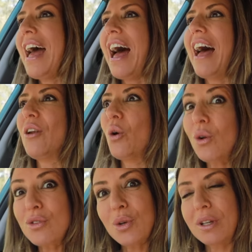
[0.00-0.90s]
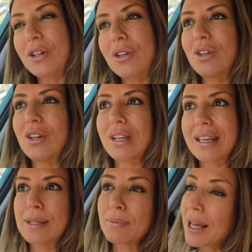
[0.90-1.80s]
and also included
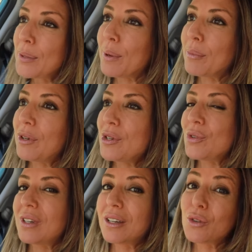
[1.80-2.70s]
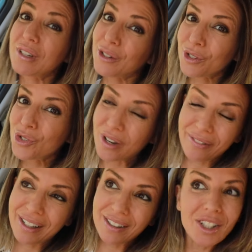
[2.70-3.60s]
is blind spot monitoring, rear cross
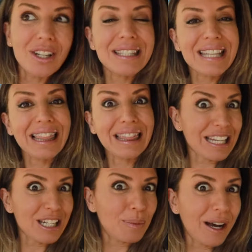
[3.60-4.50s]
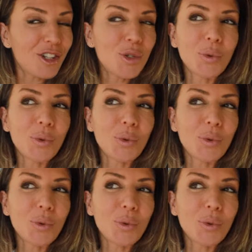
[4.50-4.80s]
traffic alerts, lane departure